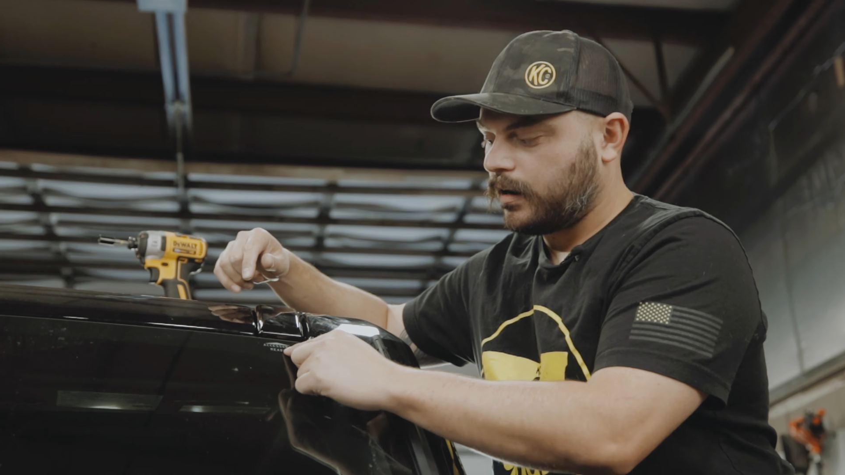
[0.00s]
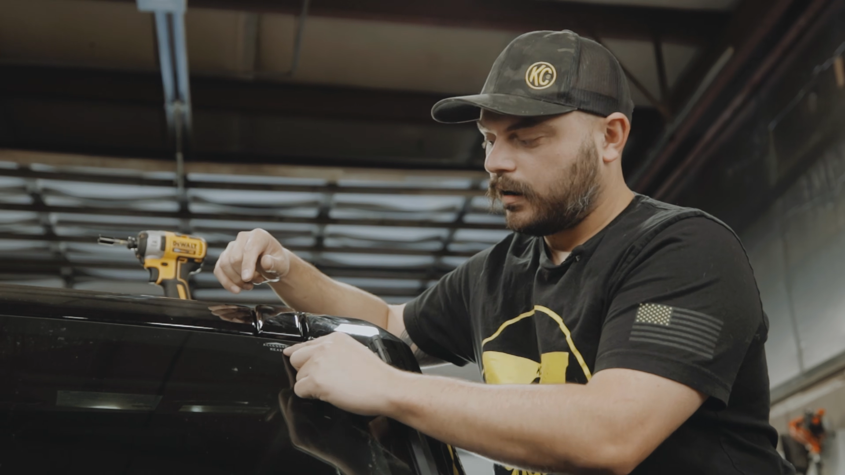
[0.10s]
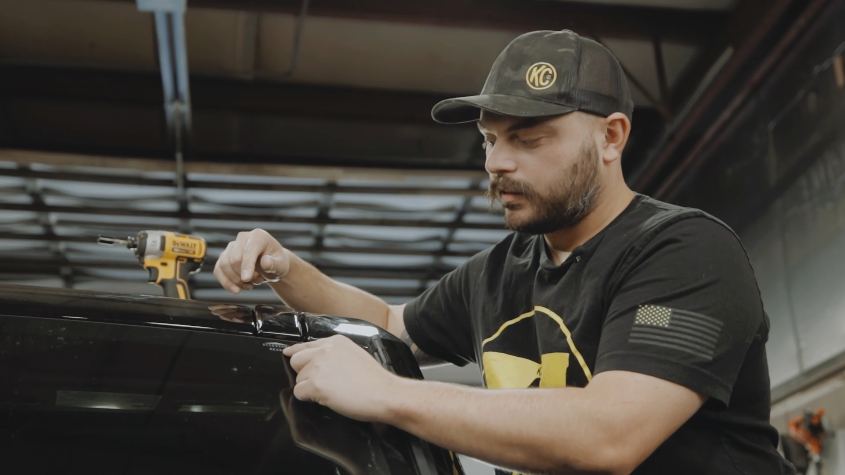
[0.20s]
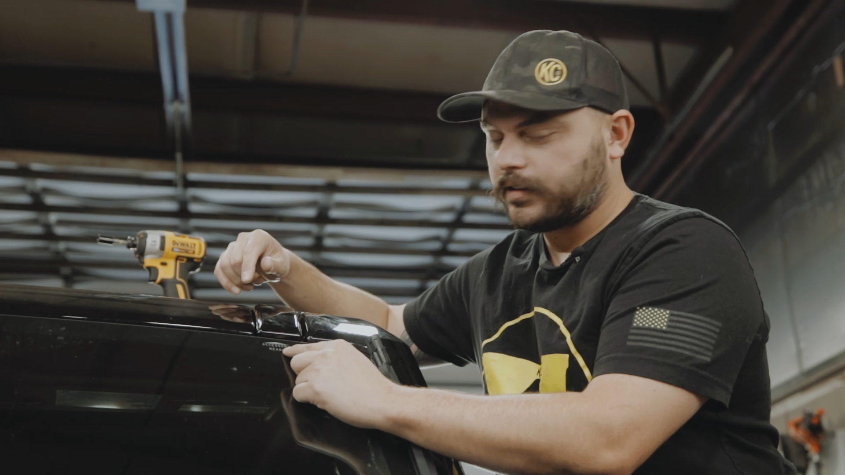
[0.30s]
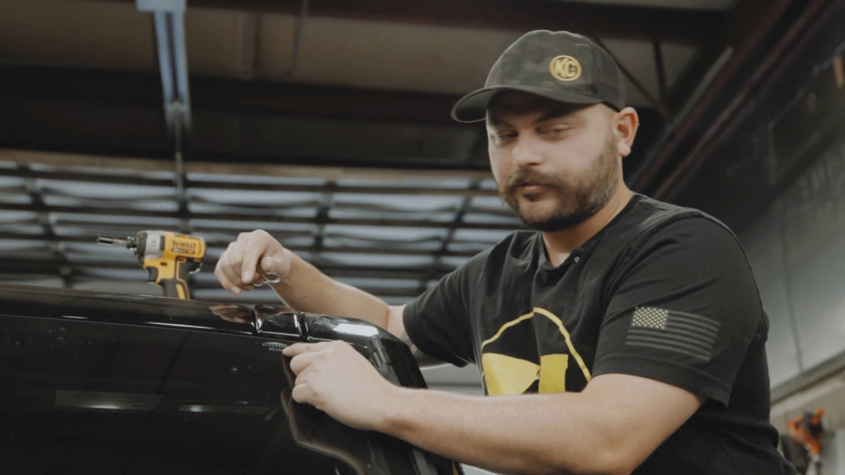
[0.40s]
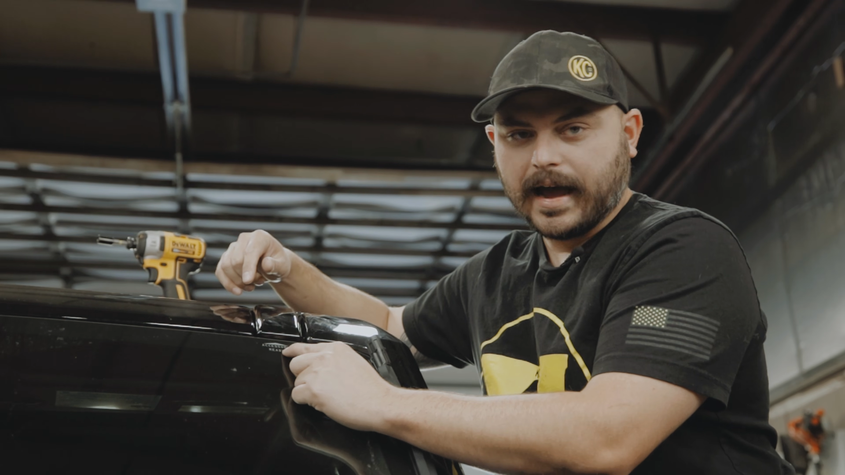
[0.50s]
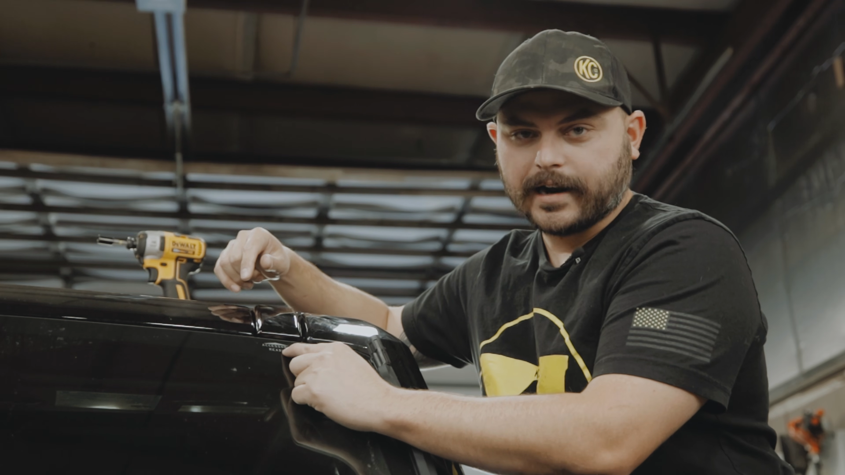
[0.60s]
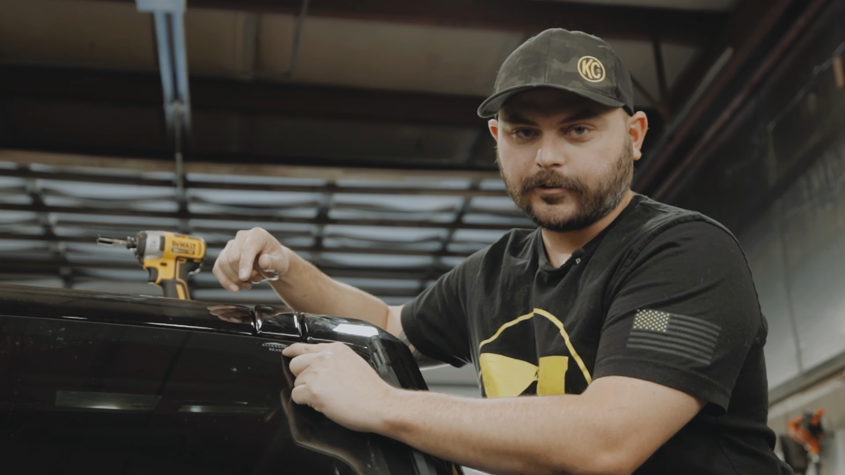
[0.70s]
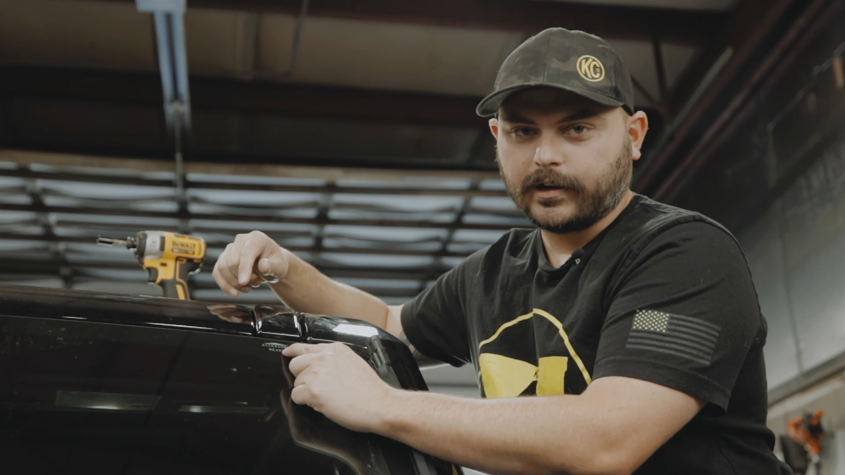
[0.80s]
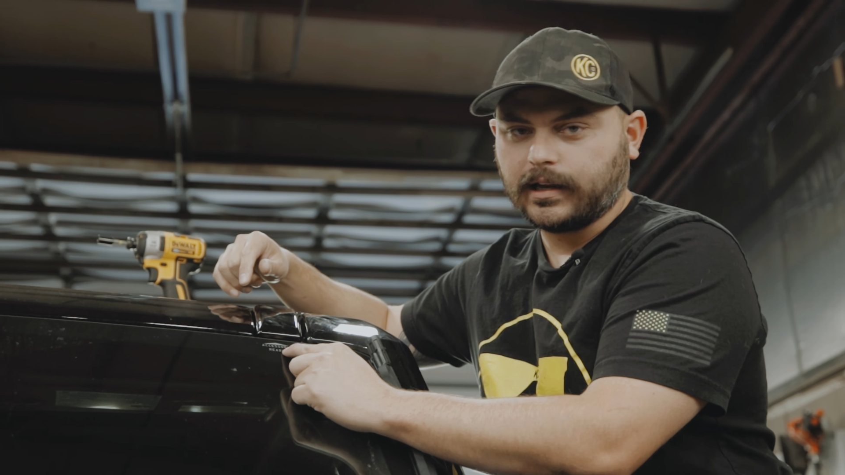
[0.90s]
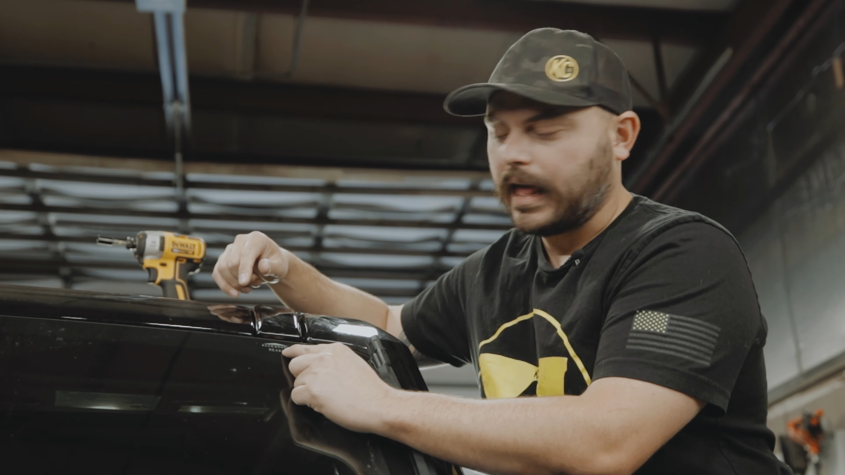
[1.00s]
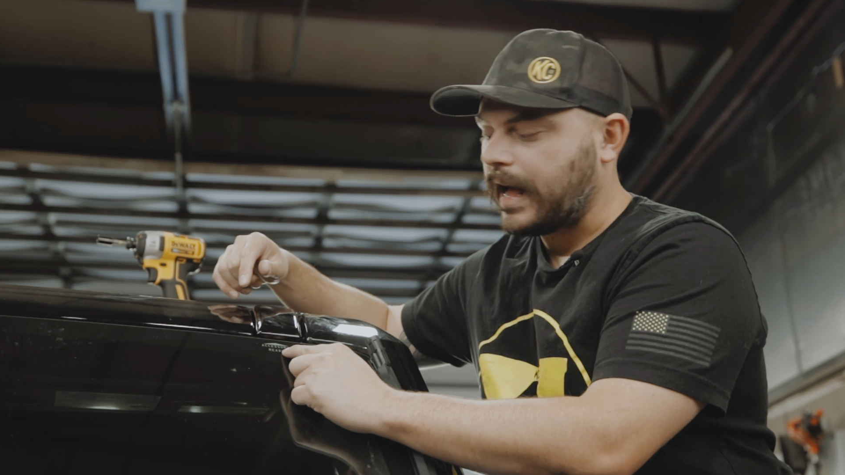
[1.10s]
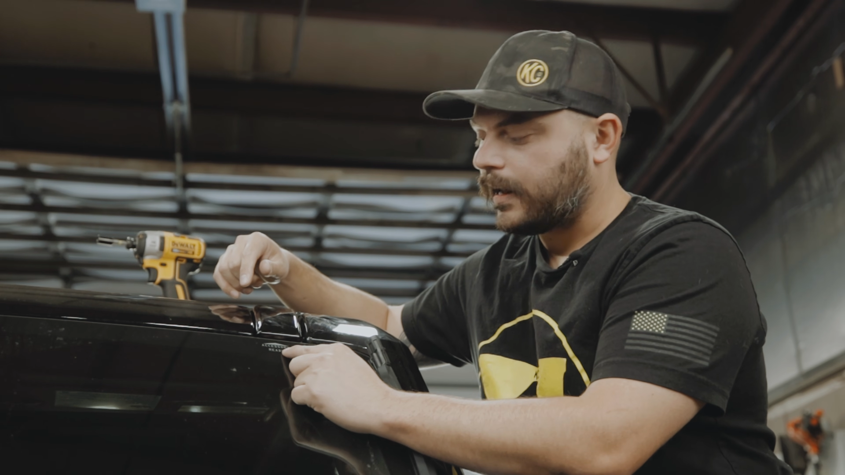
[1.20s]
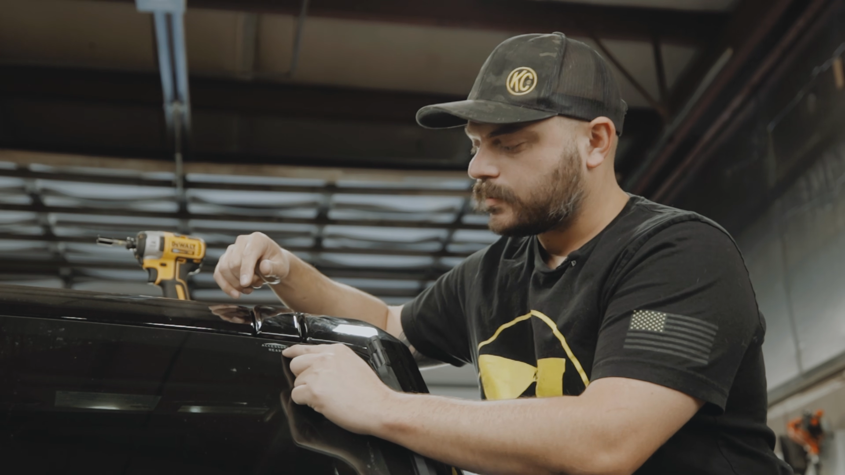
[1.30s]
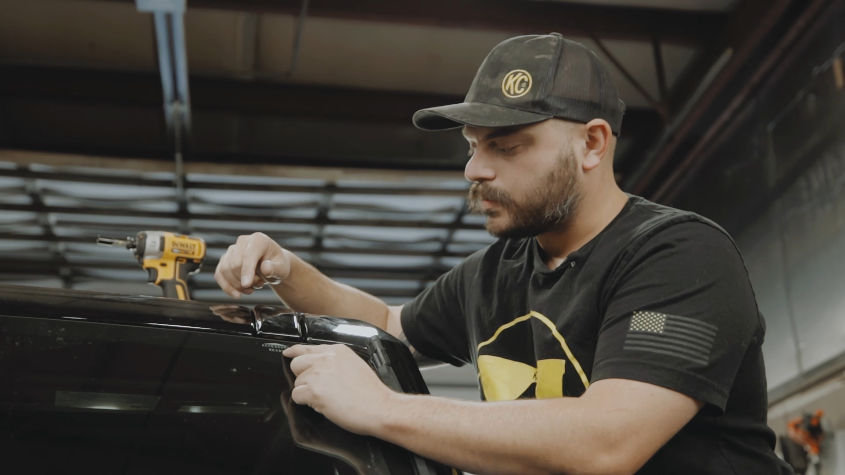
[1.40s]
on the factory glass,